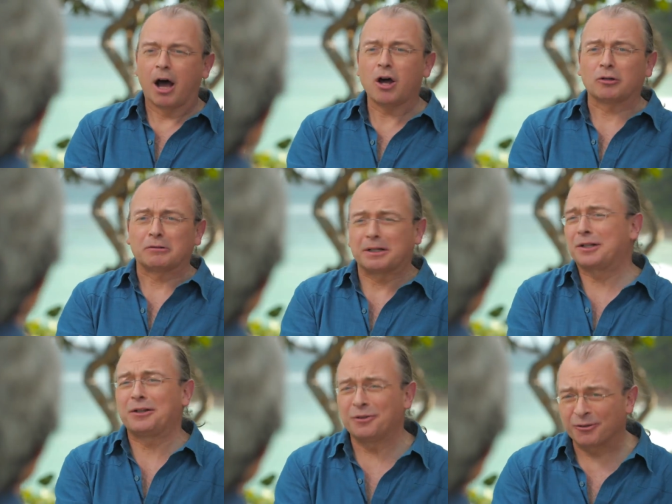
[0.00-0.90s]
Oh,
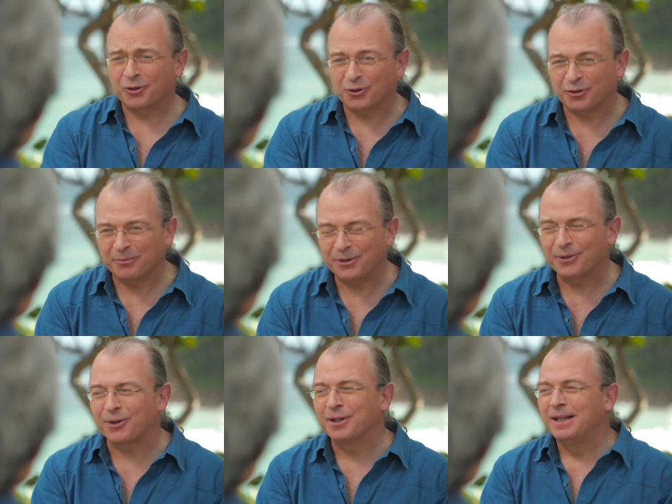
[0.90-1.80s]
it's a universal
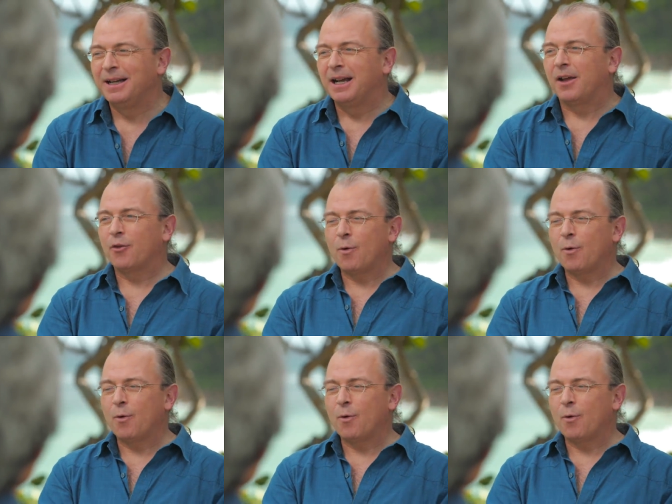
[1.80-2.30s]
computer. And